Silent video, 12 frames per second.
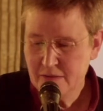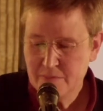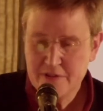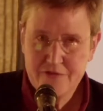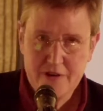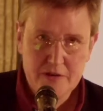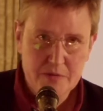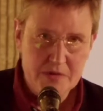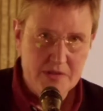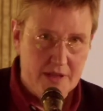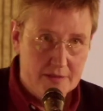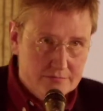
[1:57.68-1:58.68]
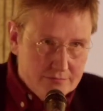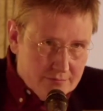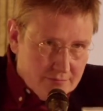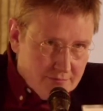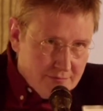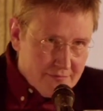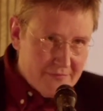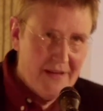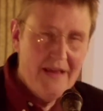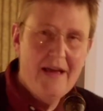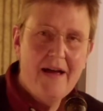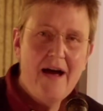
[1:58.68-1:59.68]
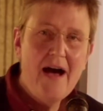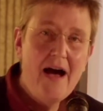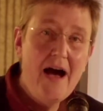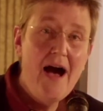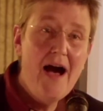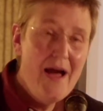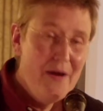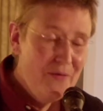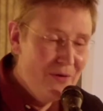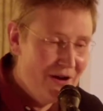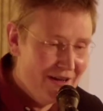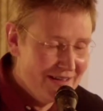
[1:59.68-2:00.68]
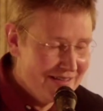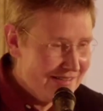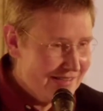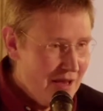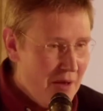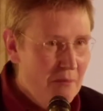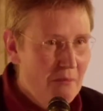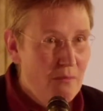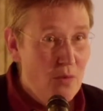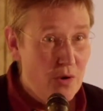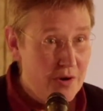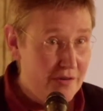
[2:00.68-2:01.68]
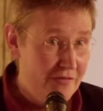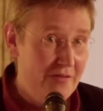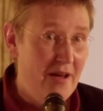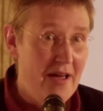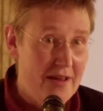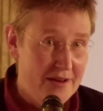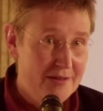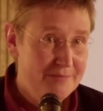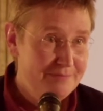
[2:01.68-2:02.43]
My friend was like, ah. I was mortified.